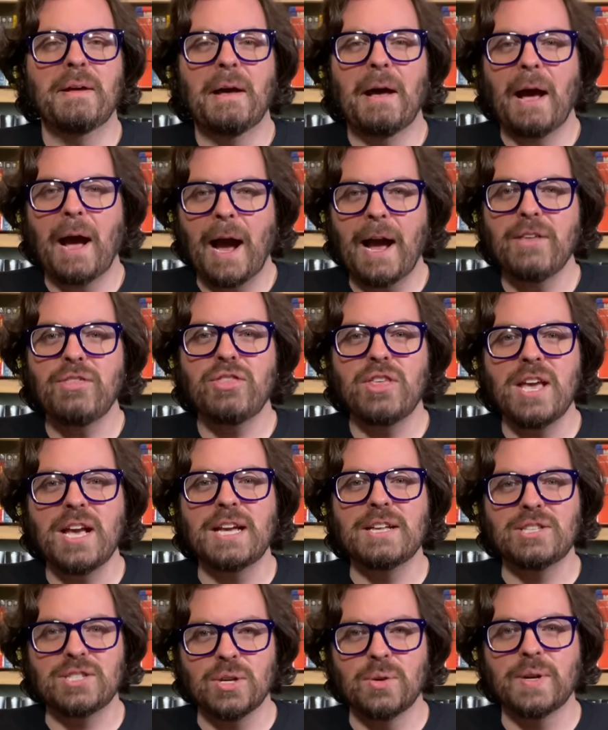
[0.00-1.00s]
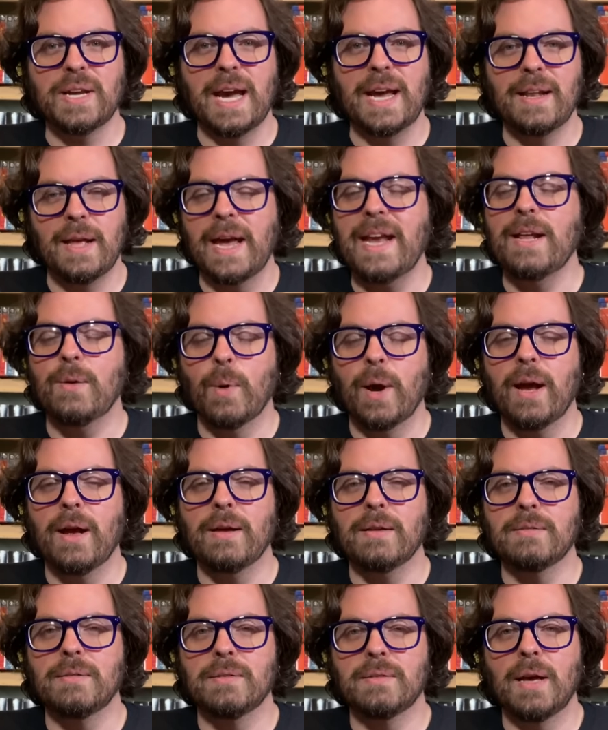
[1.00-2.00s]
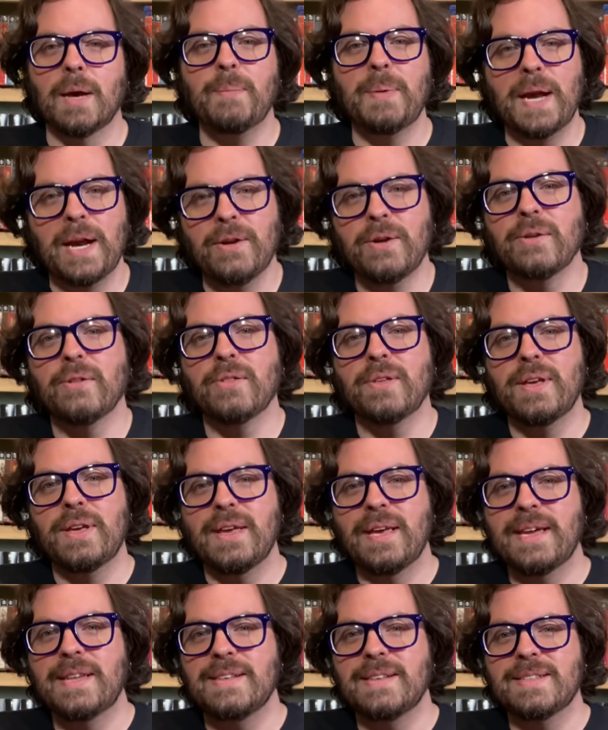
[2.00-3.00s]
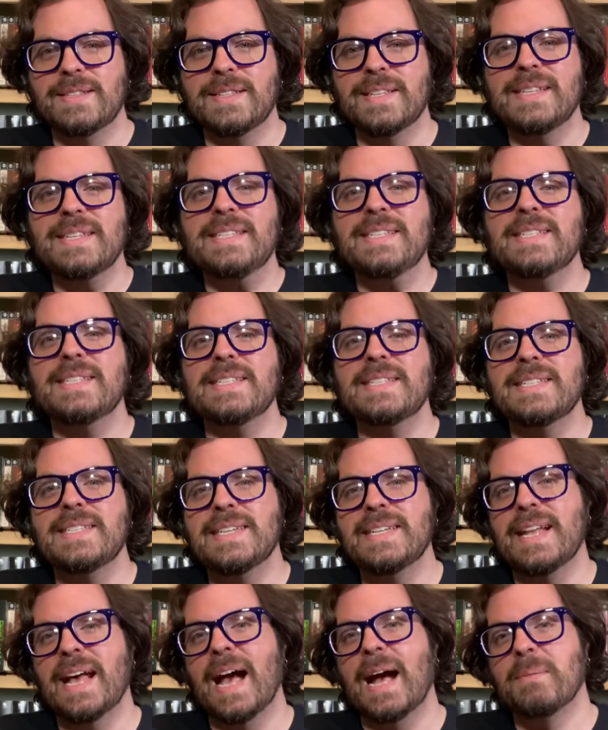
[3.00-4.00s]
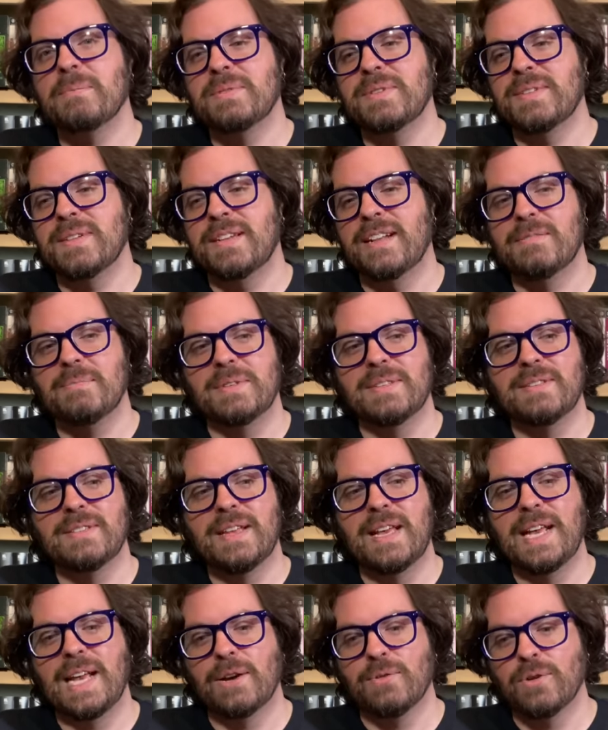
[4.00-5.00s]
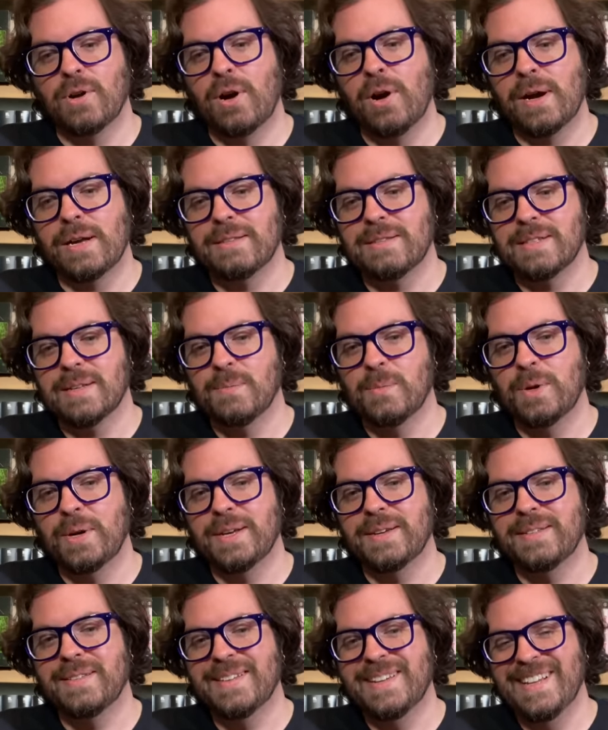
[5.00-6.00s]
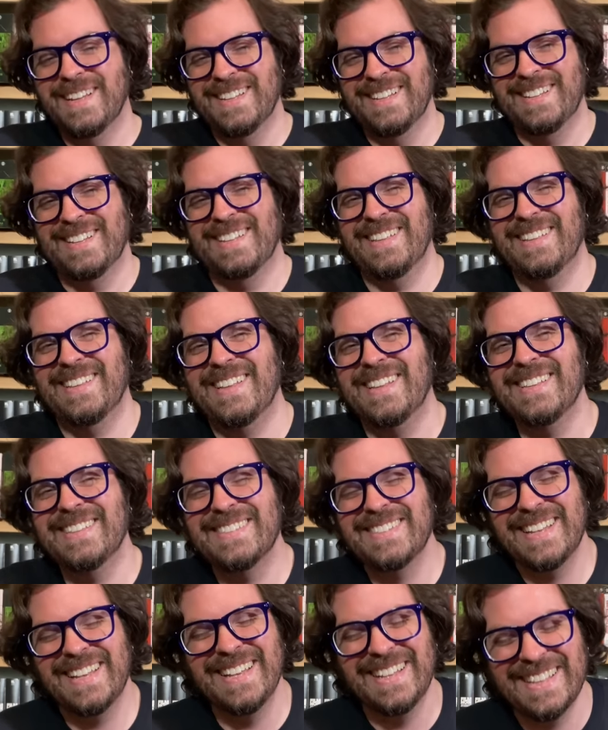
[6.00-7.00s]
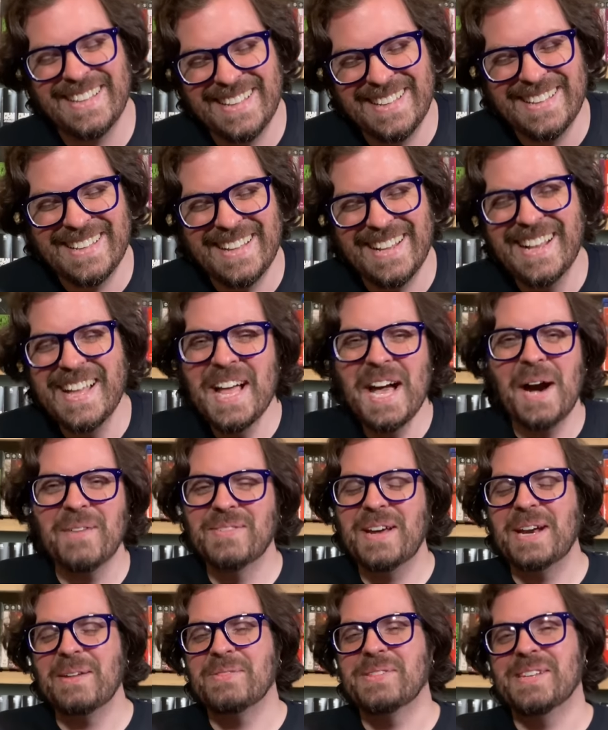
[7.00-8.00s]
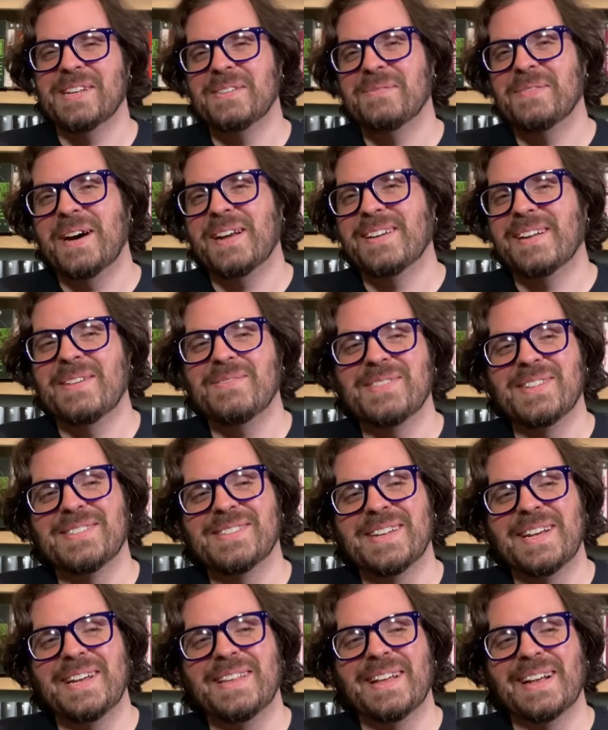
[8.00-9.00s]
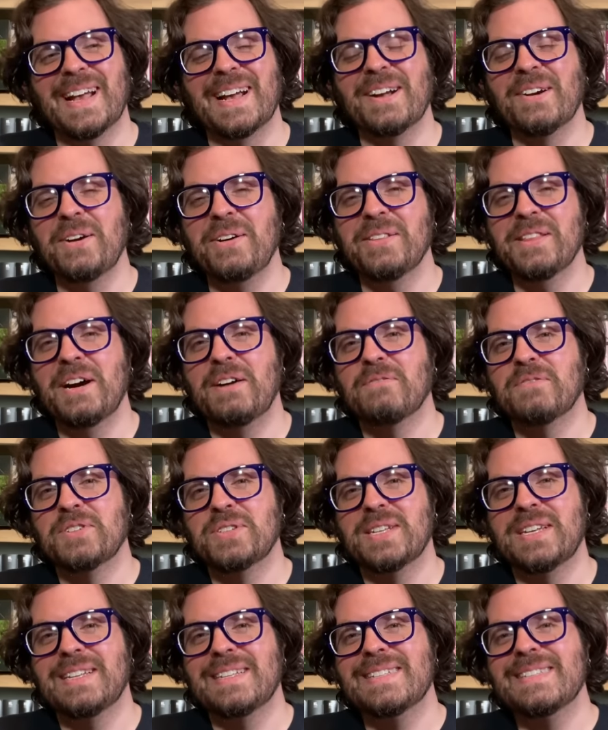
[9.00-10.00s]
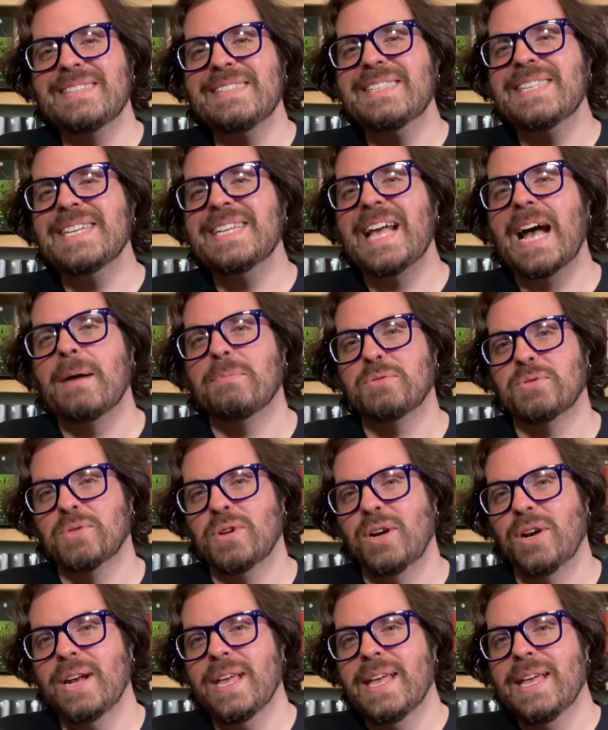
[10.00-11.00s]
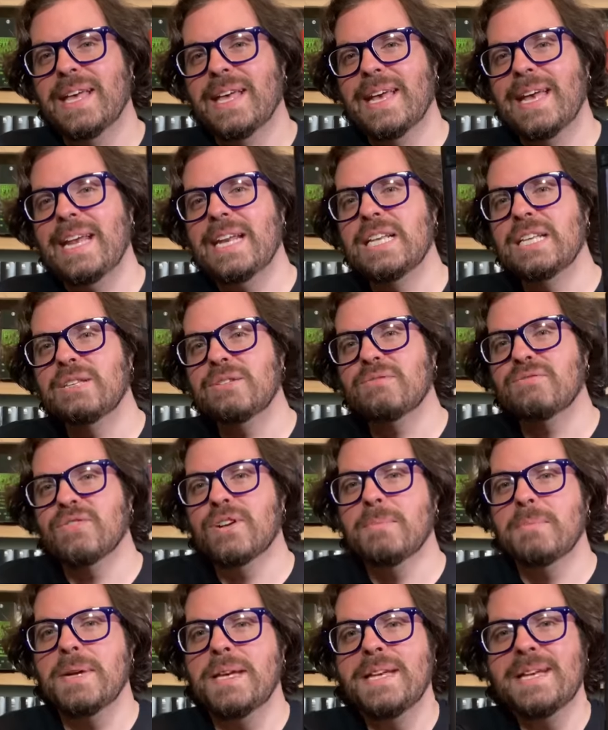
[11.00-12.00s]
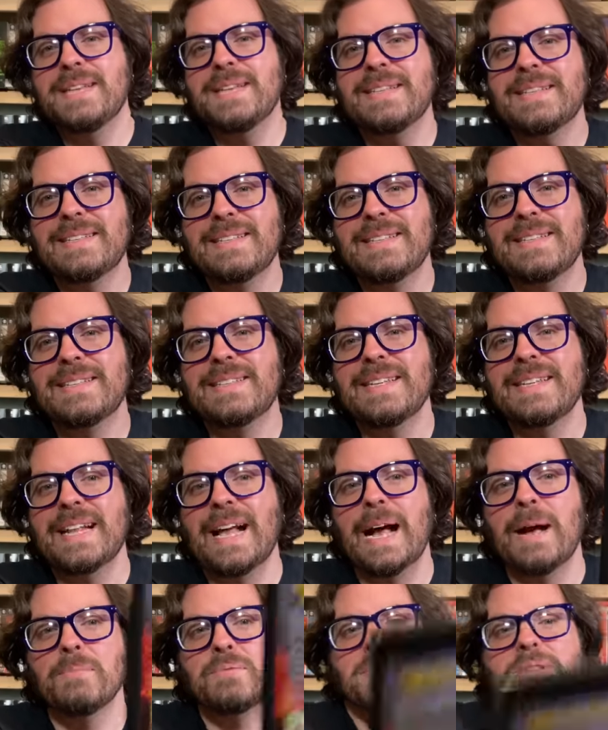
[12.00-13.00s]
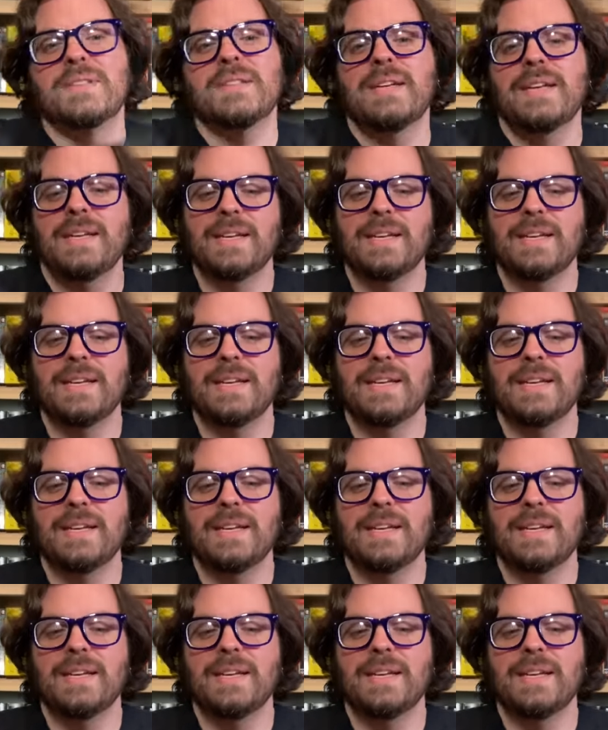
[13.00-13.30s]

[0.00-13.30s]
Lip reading: I think it's okay to, anyway, apparently it is synapse, and I've been saying it wrong, and someone, I'm not upset about it, I'm just saying, I got called out for saying synapse wrong. It is from Synapse.